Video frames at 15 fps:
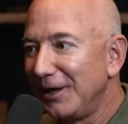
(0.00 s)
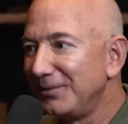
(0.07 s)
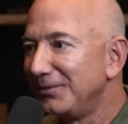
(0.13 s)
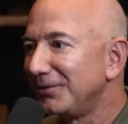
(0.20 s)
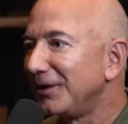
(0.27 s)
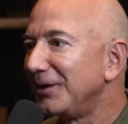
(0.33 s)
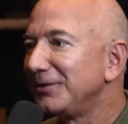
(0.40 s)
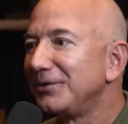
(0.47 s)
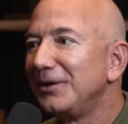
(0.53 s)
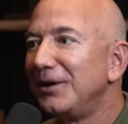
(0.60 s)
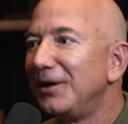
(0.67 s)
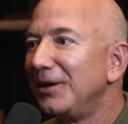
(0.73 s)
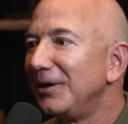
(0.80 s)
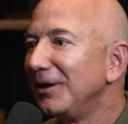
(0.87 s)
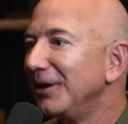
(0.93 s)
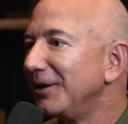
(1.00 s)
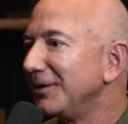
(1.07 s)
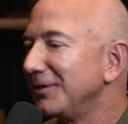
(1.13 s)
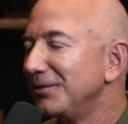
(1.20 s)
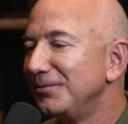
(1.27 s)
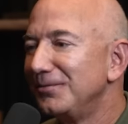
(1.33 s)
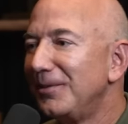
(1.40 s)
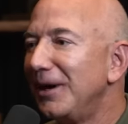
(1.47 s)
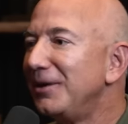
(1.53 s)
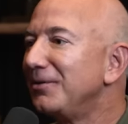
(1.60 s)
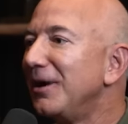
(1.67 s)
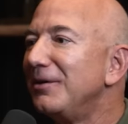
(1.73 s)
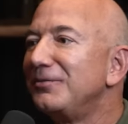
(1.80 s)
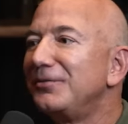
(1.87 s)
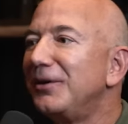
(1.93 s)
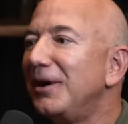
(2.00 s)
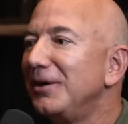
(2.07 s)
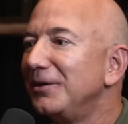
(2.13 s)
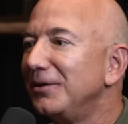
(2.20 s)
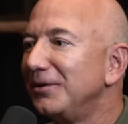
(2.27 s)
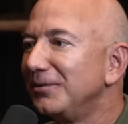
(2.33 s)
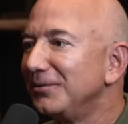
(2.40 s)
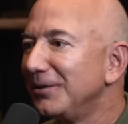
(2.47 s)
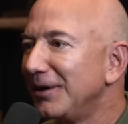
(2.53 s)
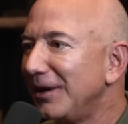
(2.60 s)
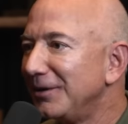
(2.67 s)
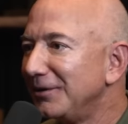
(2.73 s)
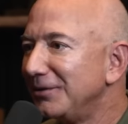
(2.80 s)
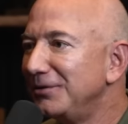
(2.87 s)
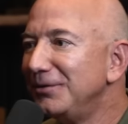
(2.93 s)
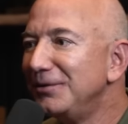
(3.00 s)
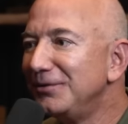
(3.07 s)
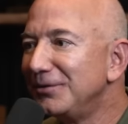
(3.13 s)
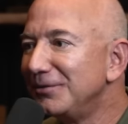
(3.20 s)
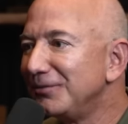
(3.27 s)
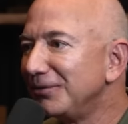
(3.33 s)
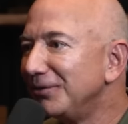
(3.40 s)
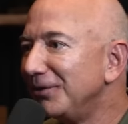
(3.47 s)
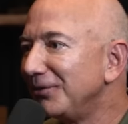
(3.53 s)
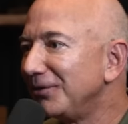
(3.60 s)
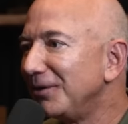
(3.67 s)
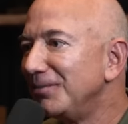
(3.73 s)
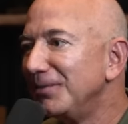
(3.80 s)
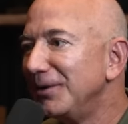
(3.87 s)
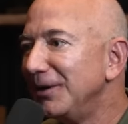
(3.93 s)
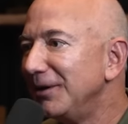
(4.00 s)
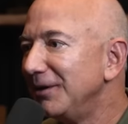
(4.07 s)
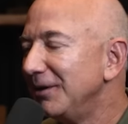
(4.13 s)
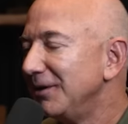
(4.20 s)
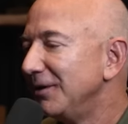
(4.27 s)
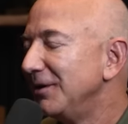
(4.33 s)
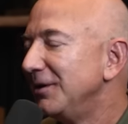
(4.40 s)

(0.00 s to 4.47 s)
I was out there, like, my grandfather had a huge influence on me,